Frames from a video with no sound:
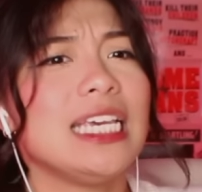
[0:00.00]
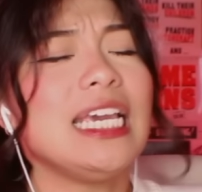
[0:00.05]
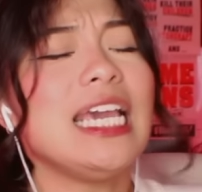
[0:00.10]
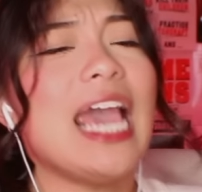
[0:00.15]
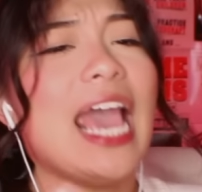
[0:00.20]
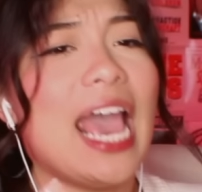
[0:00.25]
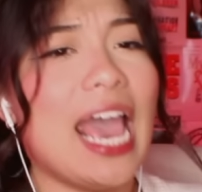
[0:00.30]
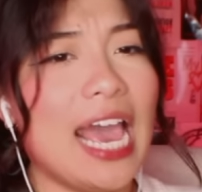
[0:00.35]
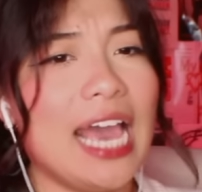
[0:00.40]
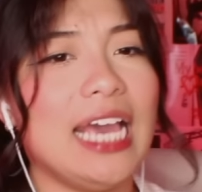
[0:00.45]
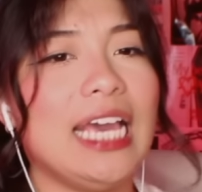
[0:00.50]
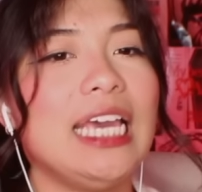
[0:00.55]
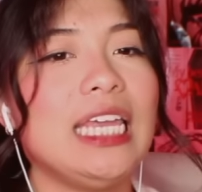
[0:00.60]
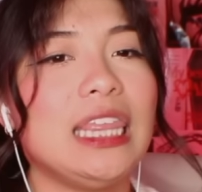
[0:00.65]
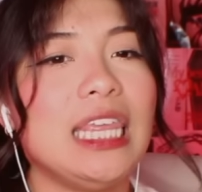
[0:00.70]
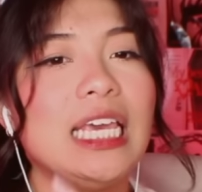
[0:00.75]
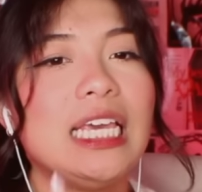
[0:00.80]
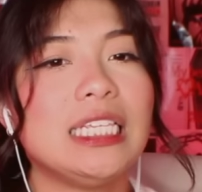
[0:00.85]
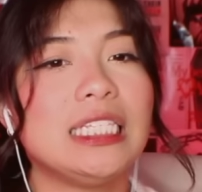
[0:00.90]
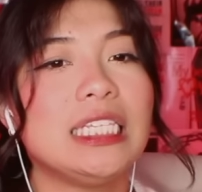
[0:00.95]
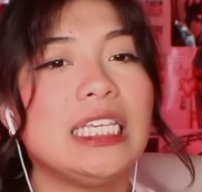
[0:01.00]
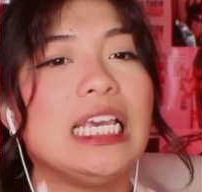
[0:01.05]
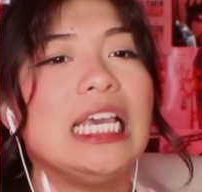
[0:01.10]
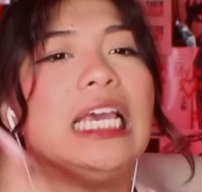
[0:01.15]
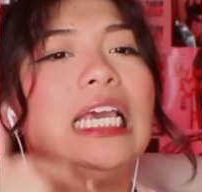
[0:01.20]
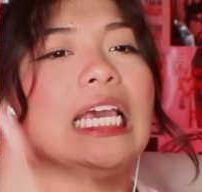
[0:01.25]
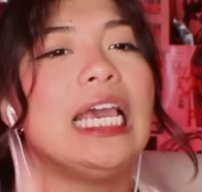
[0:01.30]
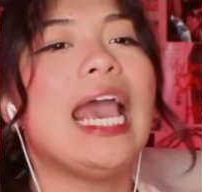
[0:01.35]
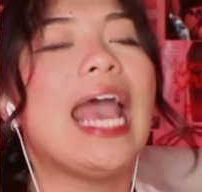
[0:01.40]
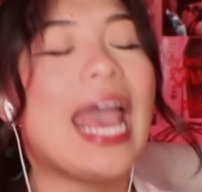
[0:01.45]
he
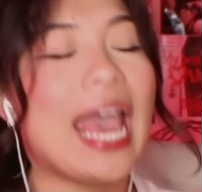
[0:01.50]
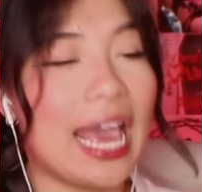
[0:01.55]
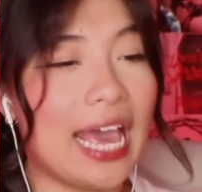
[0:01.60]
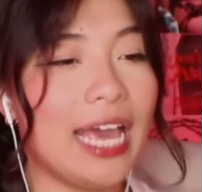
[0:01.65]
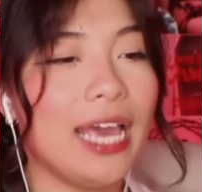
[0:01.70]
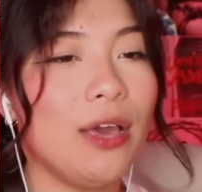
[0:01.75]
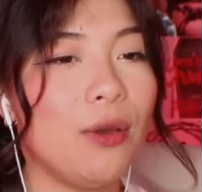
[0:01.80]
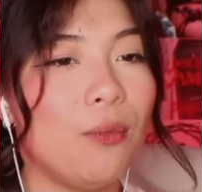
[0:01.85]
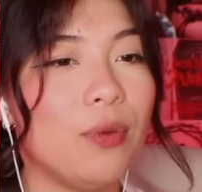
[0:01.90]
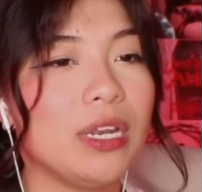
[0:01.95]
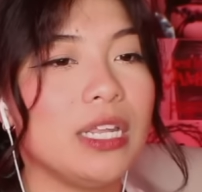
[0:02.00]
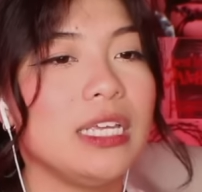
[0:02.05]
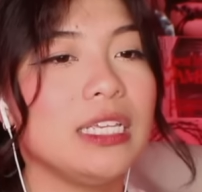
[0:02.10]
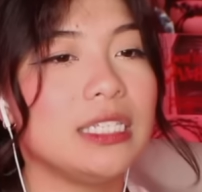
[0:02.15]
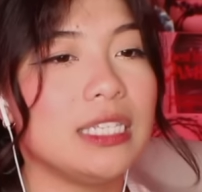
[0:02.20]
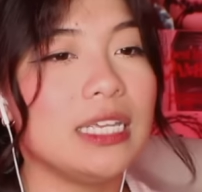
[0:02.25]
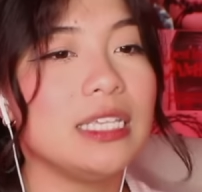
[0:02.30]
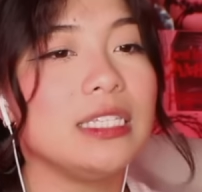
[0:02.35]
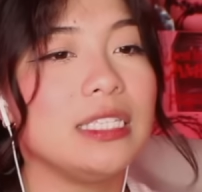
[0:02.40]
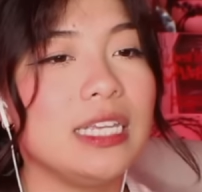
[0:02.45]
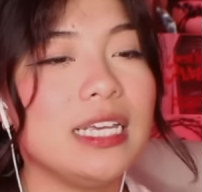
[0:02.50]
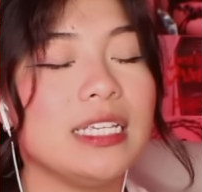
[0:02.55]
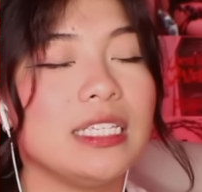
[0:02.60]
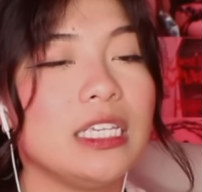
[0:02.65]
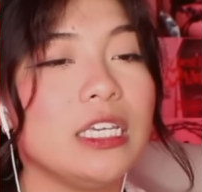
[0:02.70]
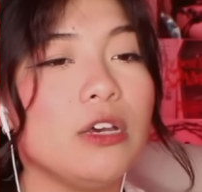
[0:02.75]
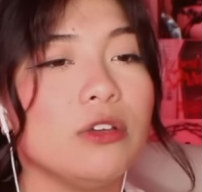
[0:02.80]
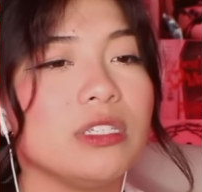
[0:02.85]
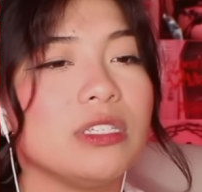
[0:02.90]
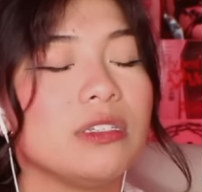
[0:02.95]
ate when he says
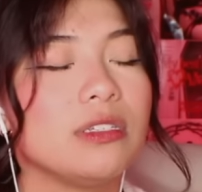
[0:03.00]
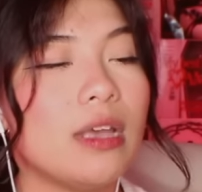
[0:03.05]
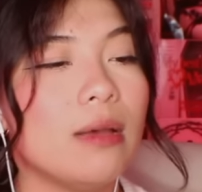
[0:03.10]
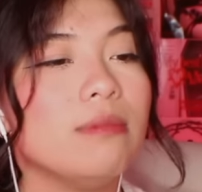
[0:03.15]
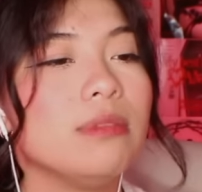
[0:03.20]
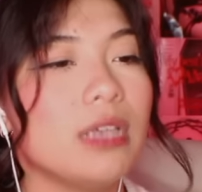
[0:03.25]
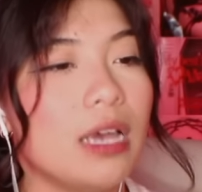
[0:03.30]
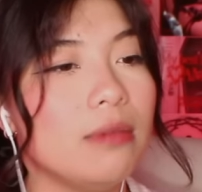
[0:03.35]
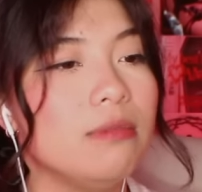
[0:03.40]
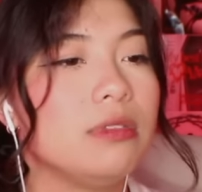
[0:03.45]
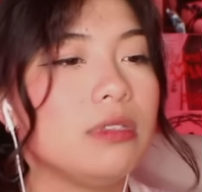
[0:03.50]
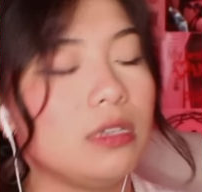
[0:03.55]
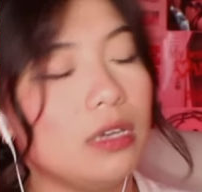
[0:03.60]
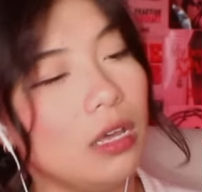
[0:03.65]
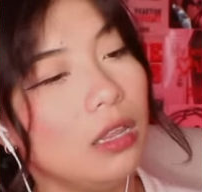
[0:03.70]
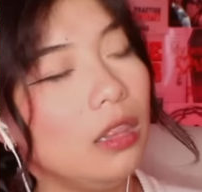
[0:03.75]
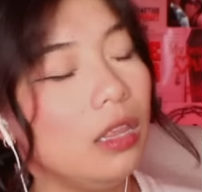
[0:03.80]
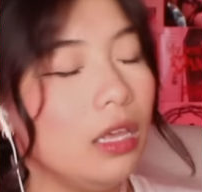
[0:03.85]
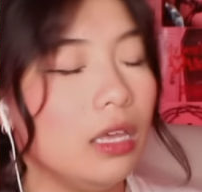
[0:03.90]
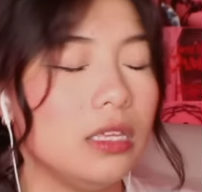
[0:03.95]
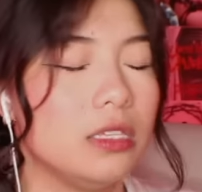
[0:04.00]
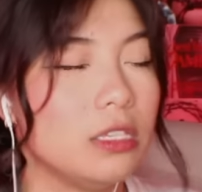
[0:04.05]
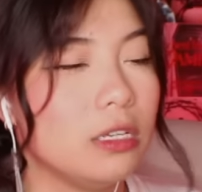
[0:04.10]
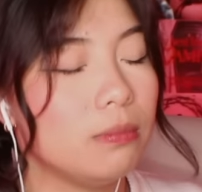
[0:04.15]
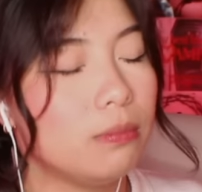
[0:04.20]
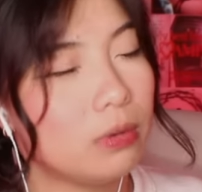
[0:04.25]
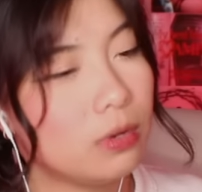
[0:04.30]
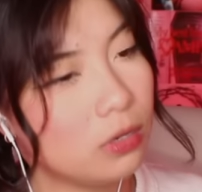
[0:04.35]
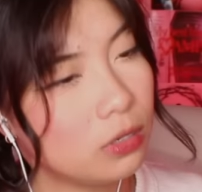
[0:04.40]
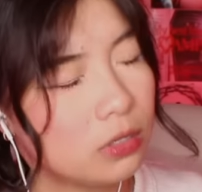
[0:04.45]
this. He goes, sometimes killing
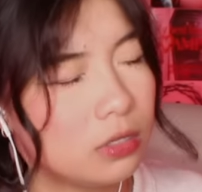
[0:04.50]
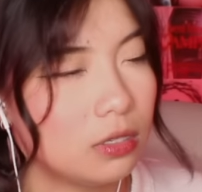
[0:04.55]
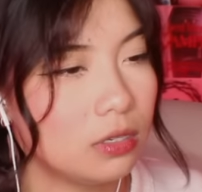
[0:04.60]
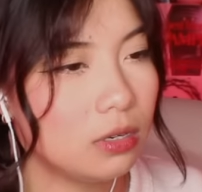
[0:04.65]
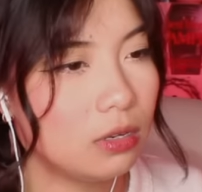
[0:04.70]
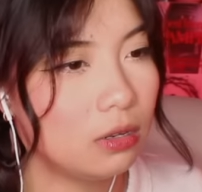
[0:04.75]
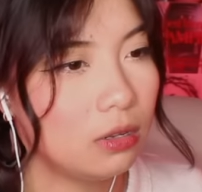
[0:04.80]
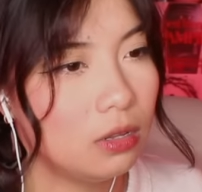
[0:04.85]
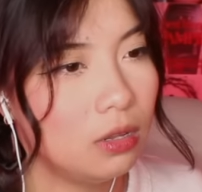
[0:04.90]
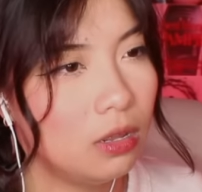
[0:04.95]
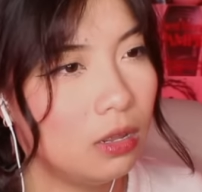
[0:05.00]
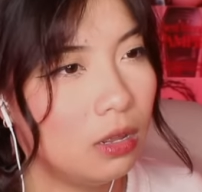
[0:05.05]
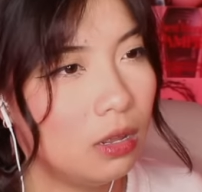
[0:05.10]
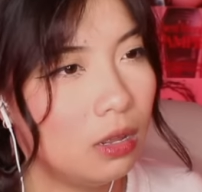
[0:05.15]
isn't personal.